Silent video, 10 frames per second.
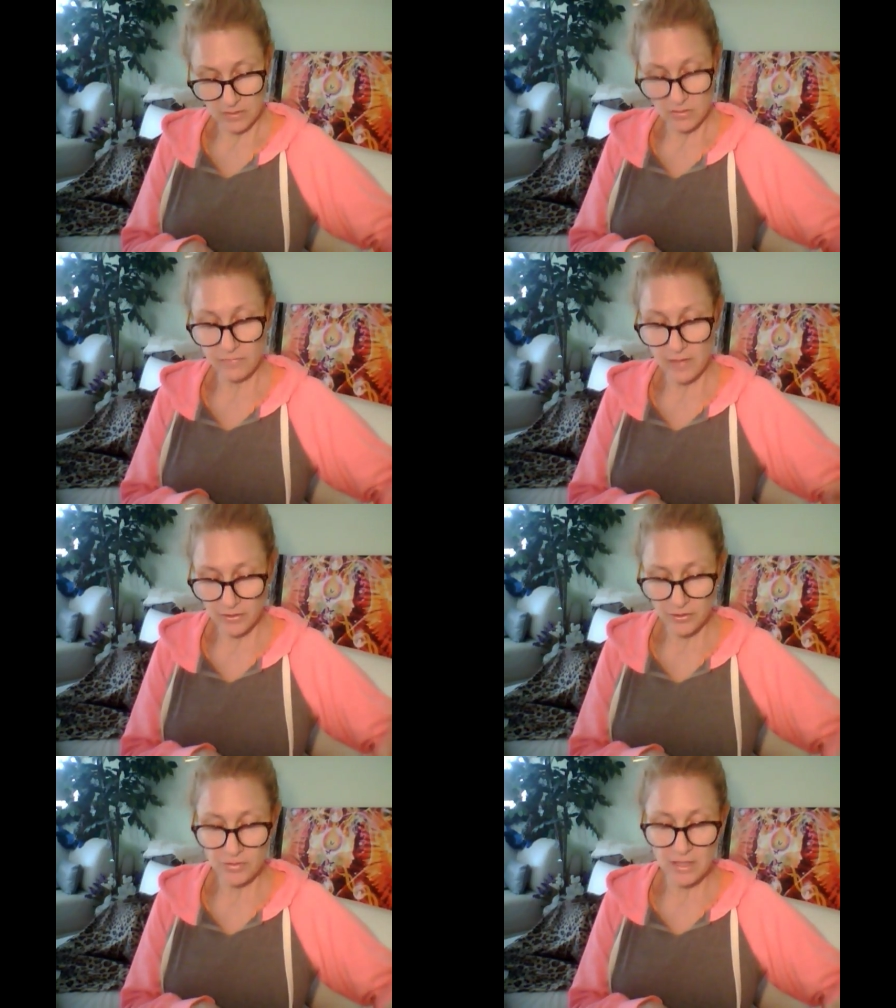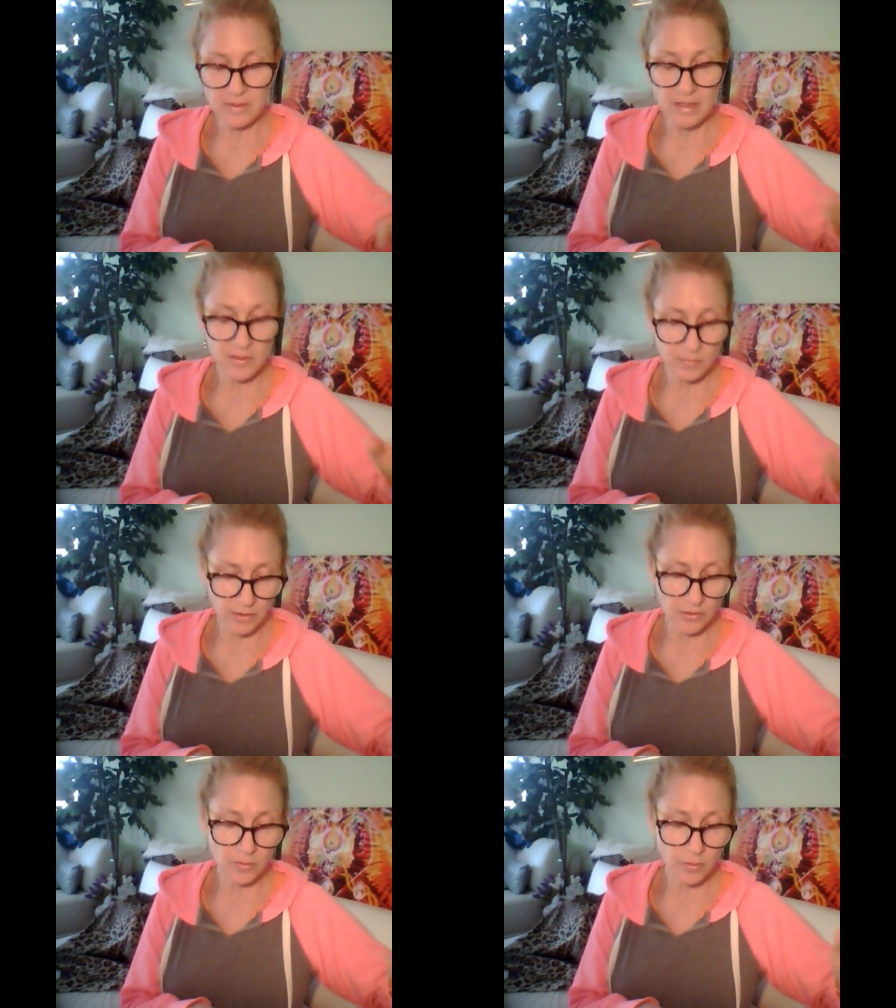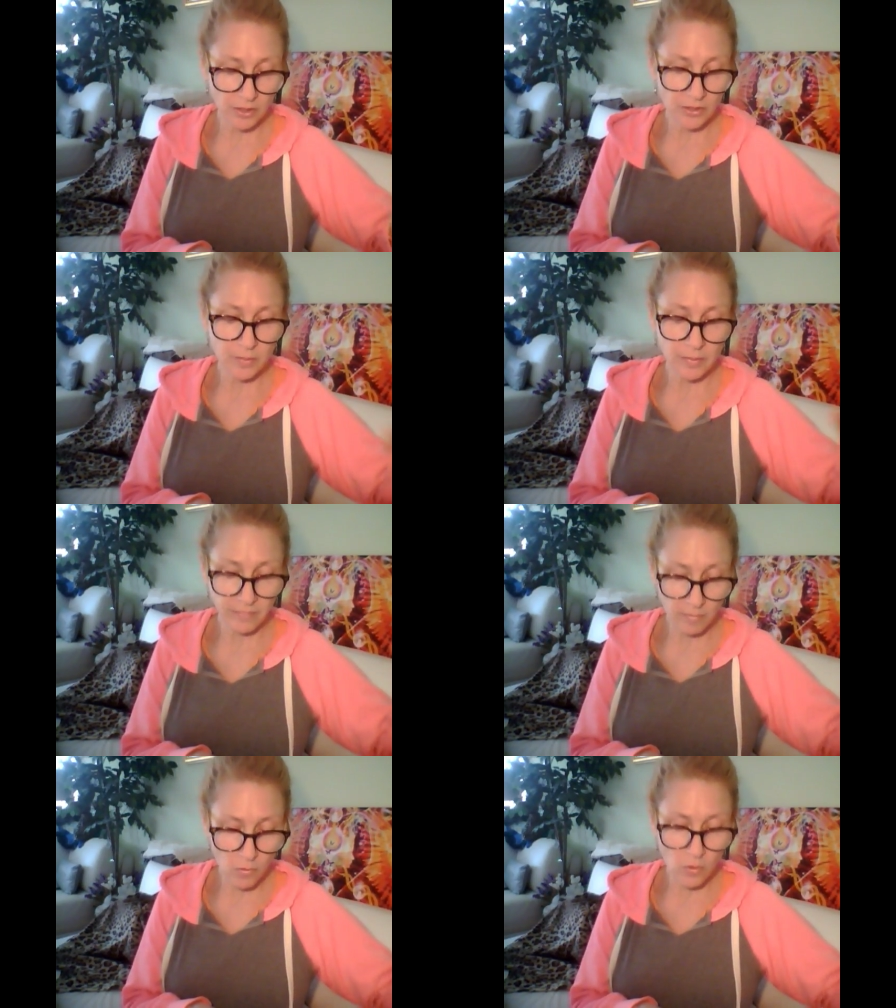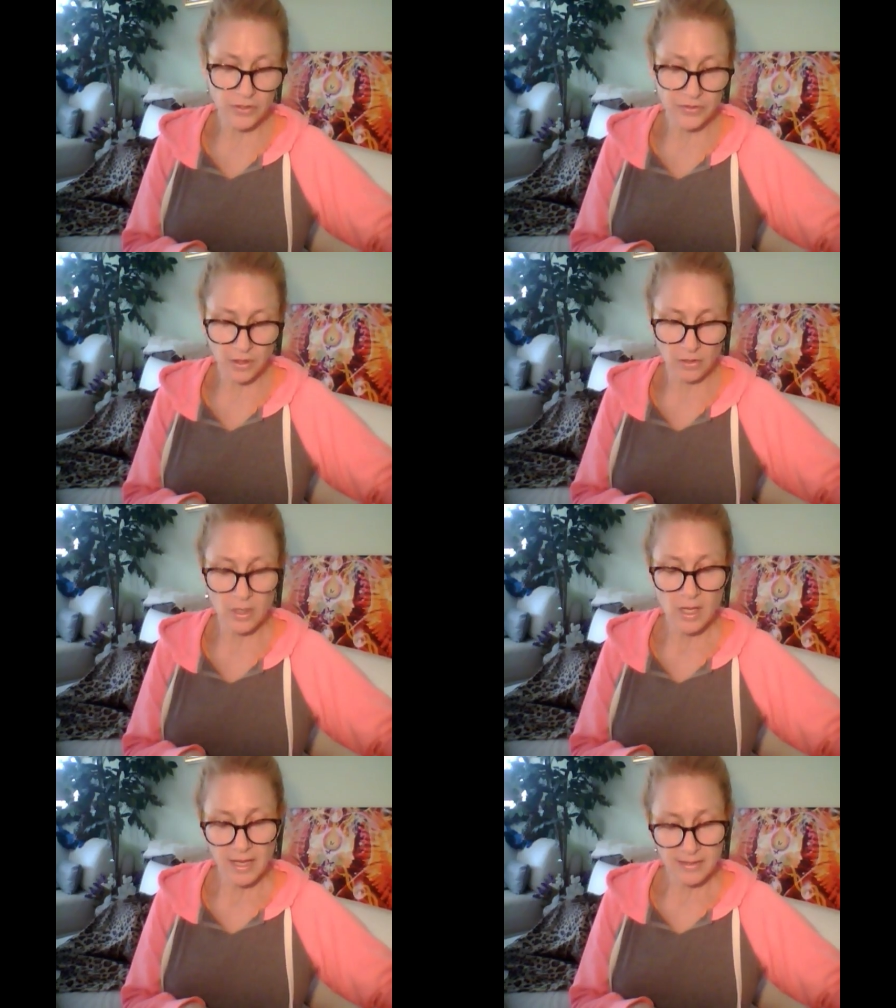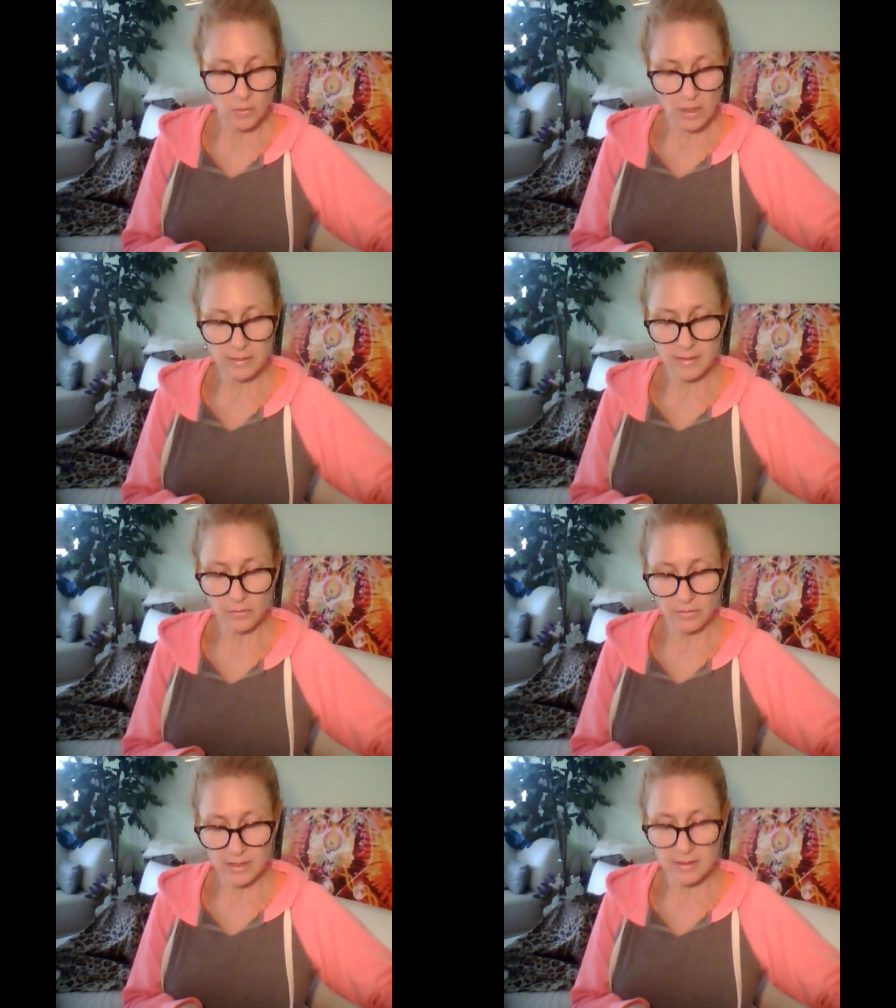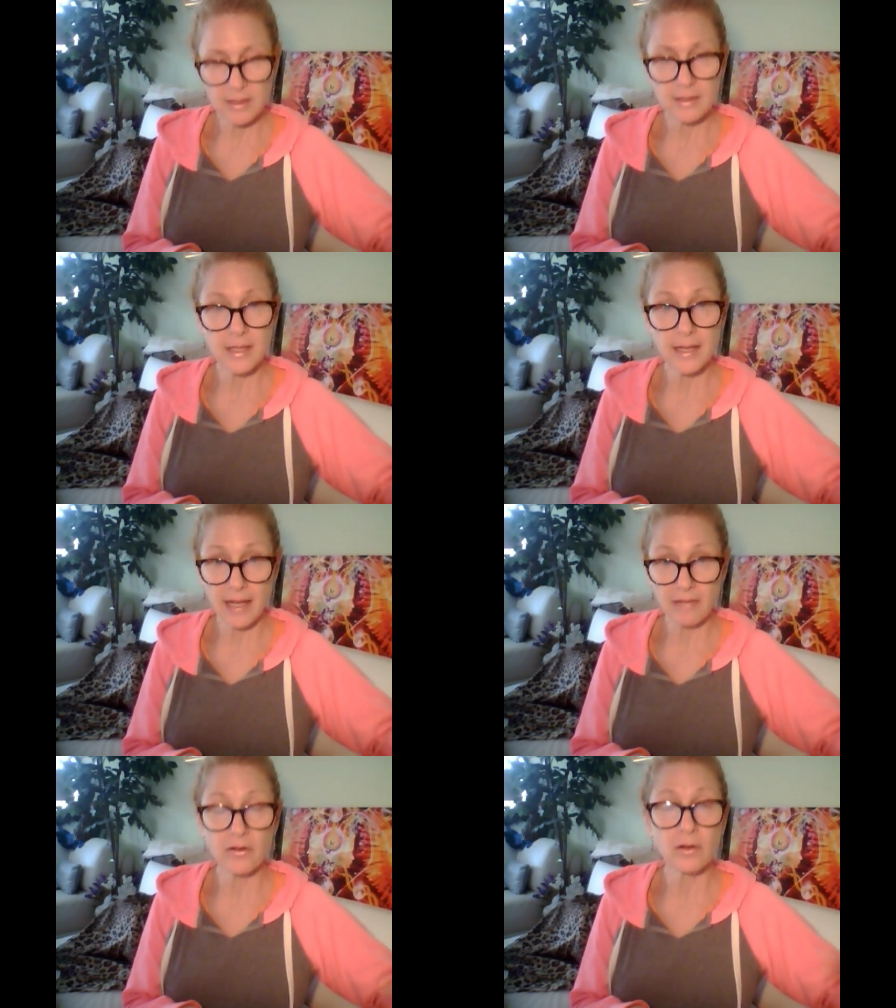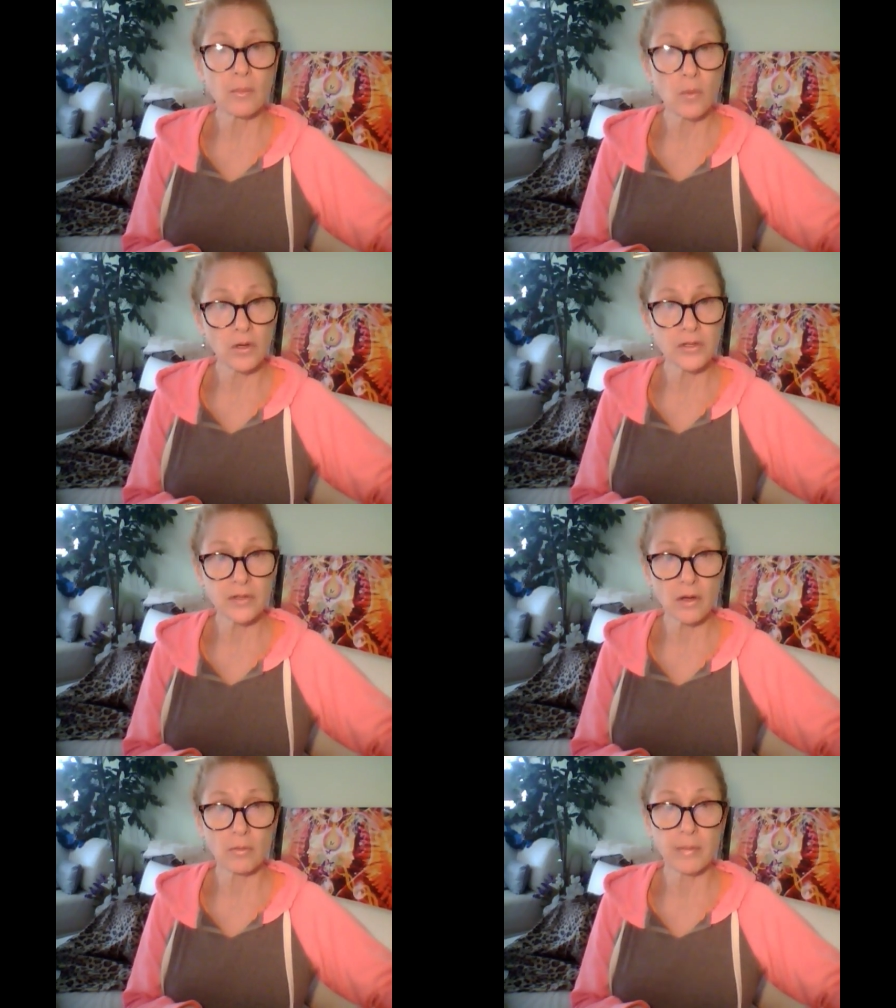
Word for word: So follow your dreams, and then spiritual partnership even more so, as well as synchronicities and effort more so.